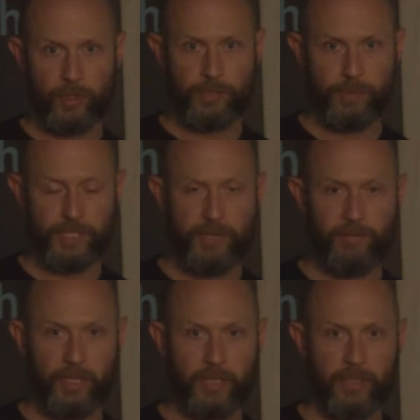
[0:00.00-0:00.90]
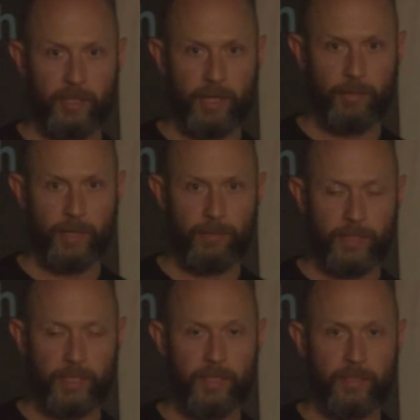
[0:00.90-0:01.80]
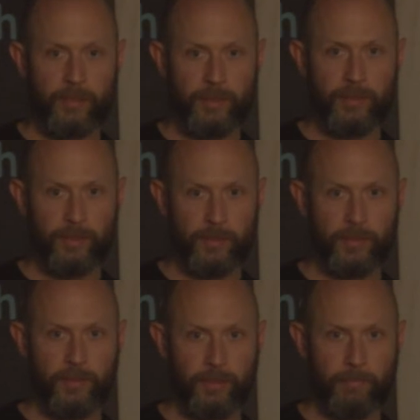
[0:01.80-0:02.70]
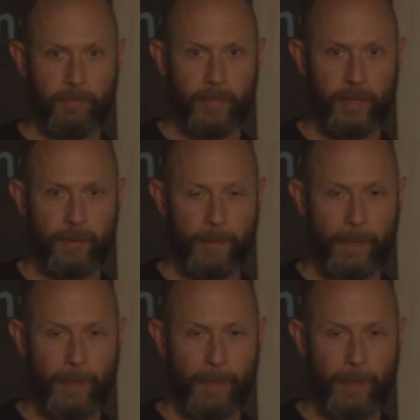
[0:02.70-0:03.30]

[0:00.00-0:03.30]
or specific that might be. Yeah.